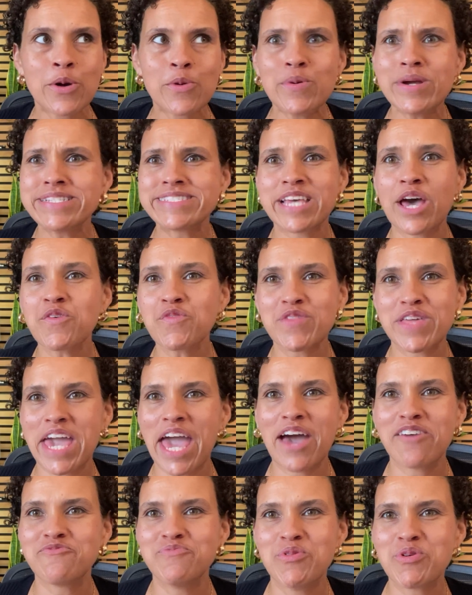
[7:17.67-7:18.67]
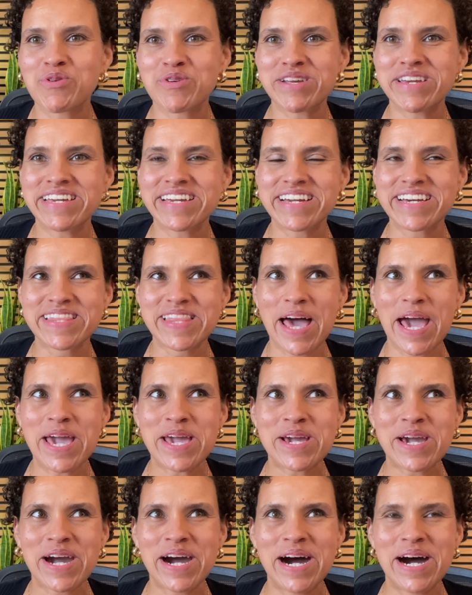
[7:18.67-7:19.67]
We definitely have morning
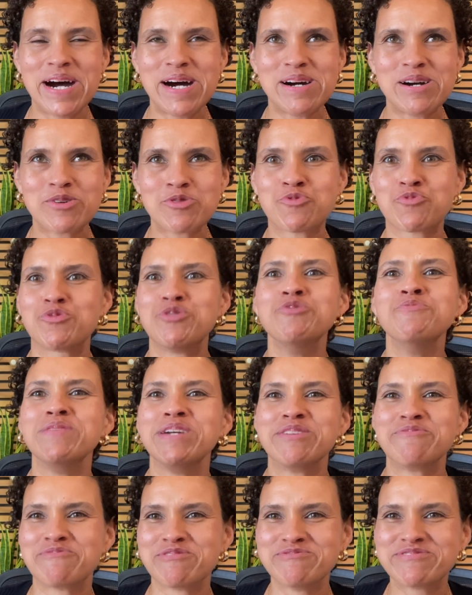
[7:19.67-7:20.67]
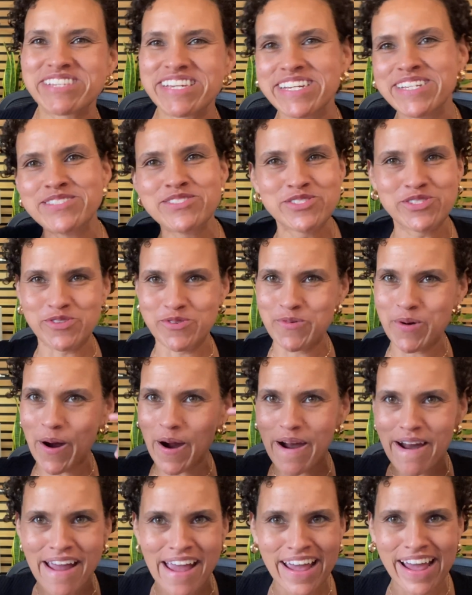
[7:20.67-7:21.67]
grooming routines, do
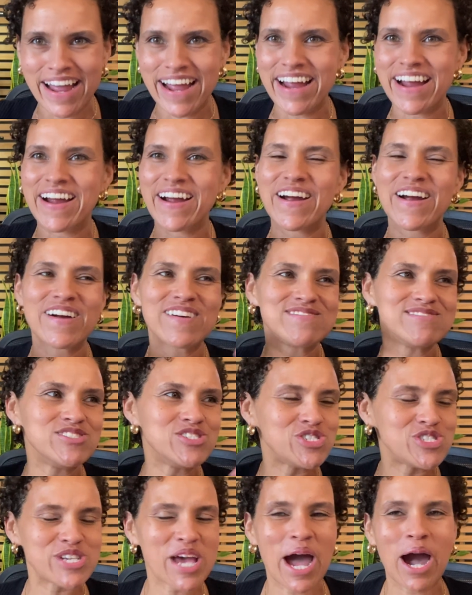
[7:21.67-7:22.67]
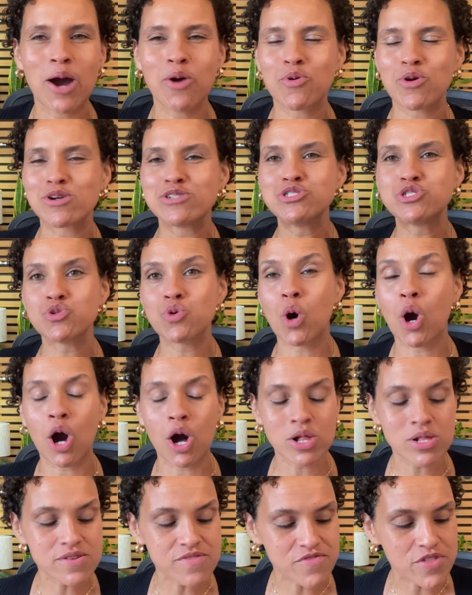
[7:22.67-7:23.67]
our hair and shower and do
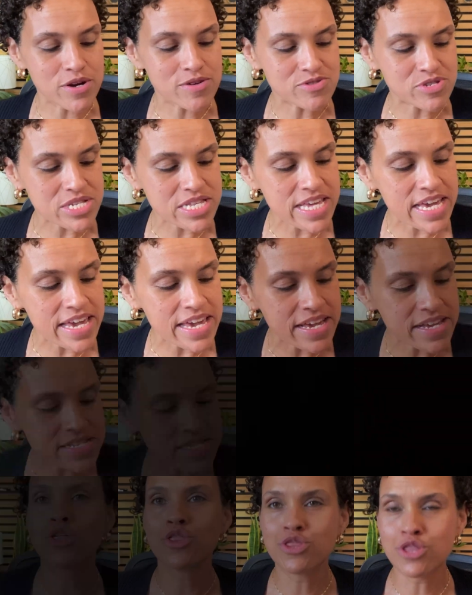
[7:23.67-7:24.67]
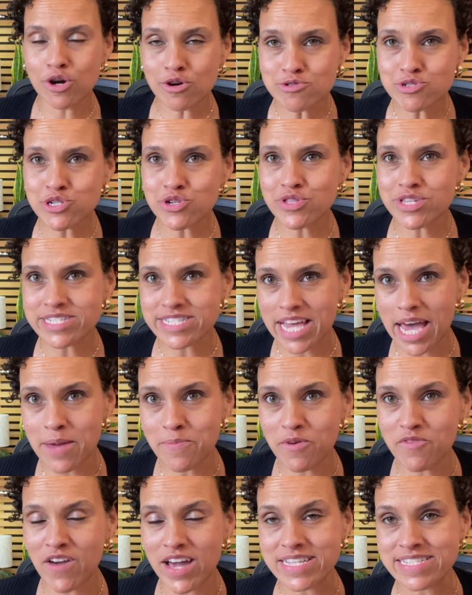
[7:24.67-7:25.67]
all of those things. Those are the
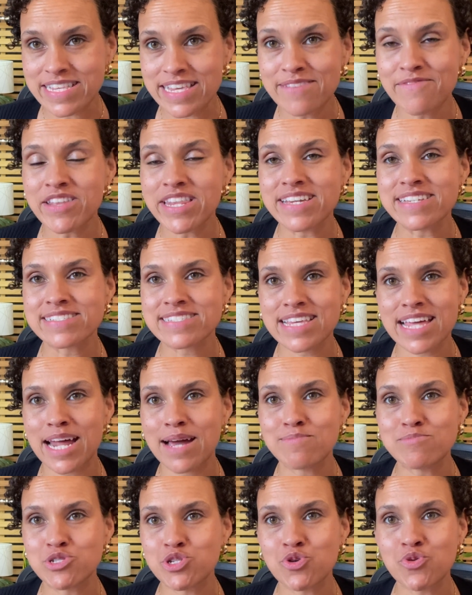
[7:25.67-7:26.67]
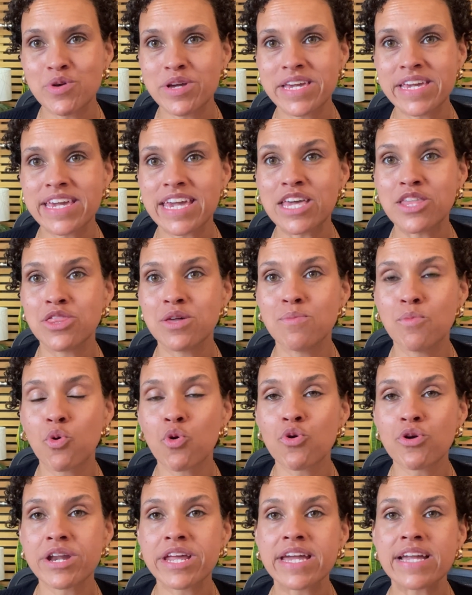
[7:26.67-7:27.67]
type of activities that I'm doing in the
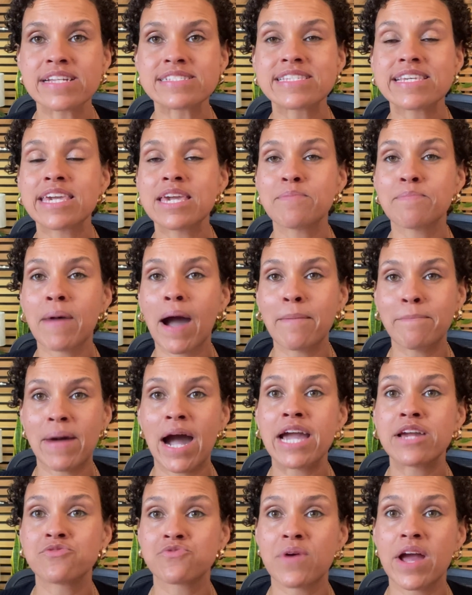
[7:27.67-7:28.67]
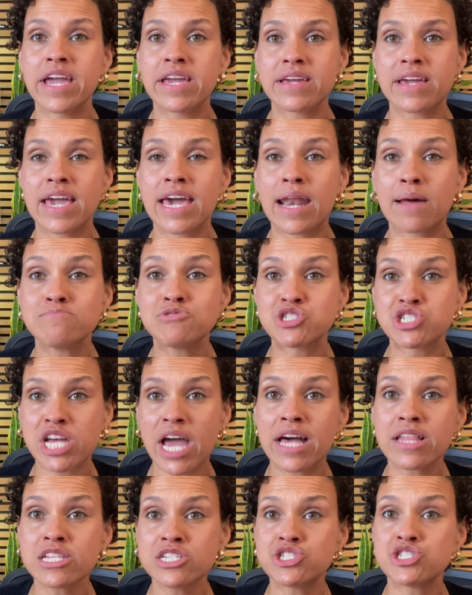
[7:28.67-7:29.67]
morning to get my mind right. And I'm
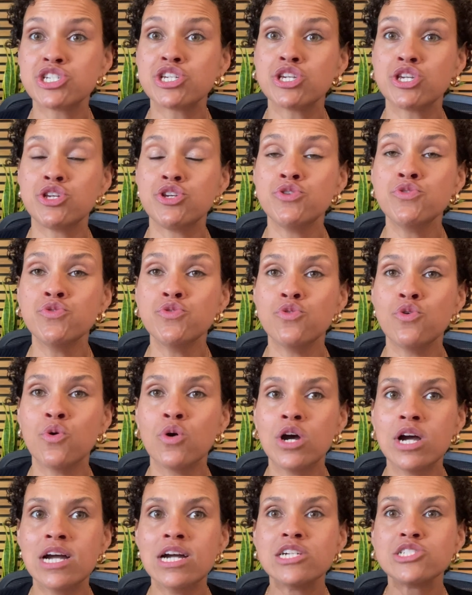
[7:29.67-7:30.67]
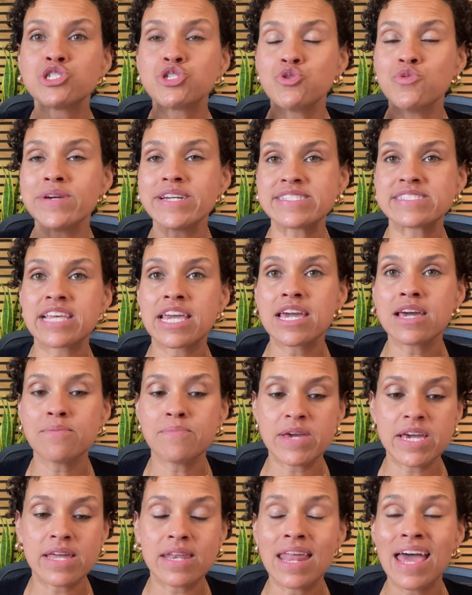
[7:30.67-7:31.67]
challenging you to
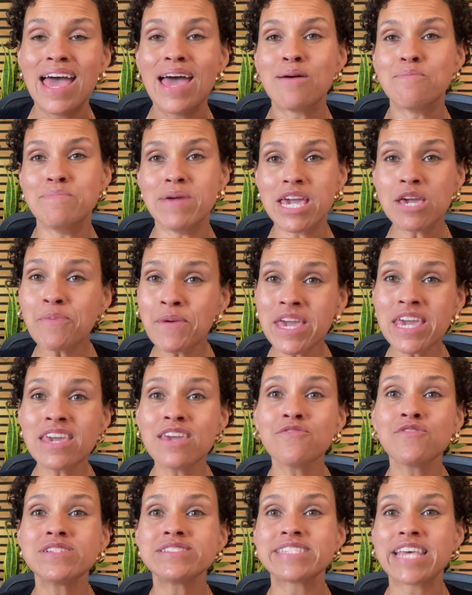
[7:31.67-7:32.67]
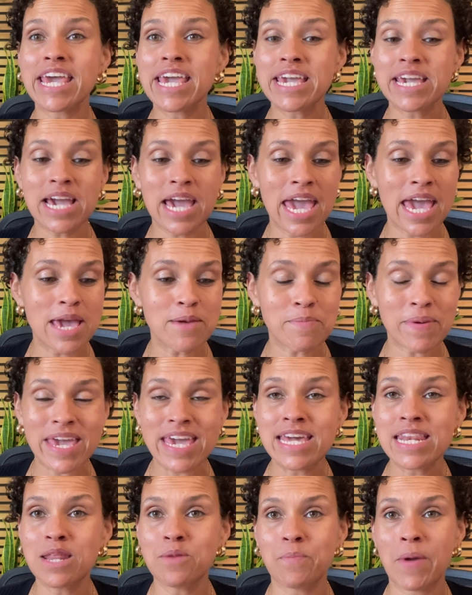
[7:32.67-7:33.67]
examine, maybe even take a
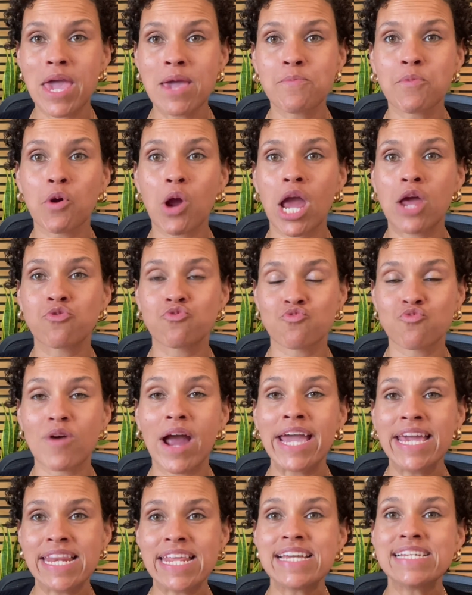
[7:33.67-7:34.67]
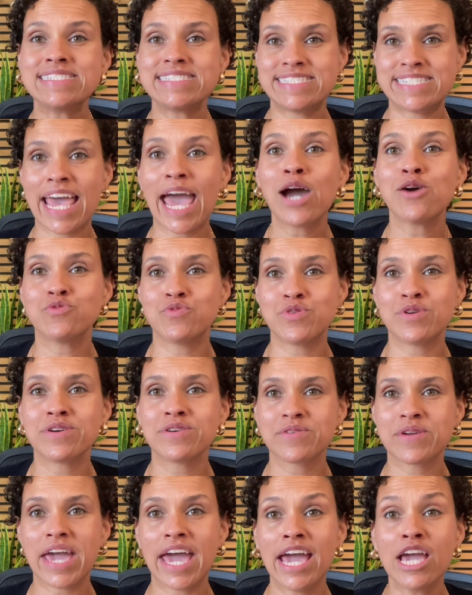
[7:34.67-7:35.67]
pen and paper and write it down.
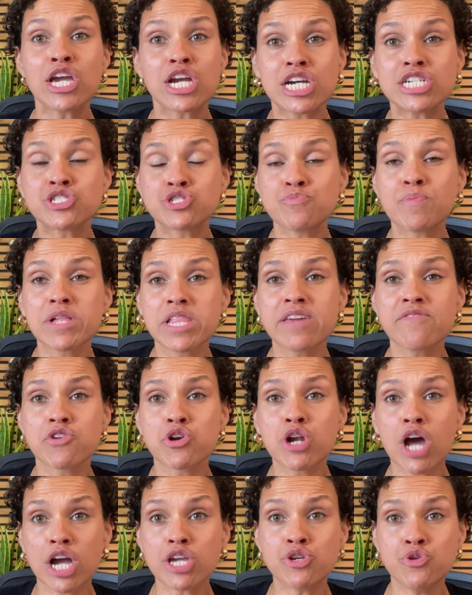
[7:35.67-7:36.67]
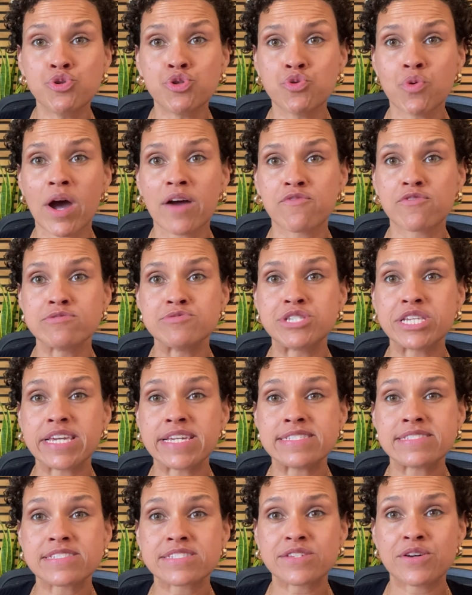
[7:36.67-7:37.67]
Okay. Because believe it or not, you do have
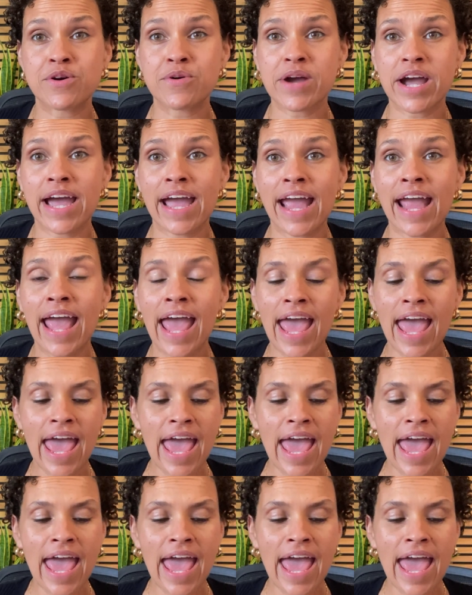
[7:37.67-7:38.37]
routines. Okay.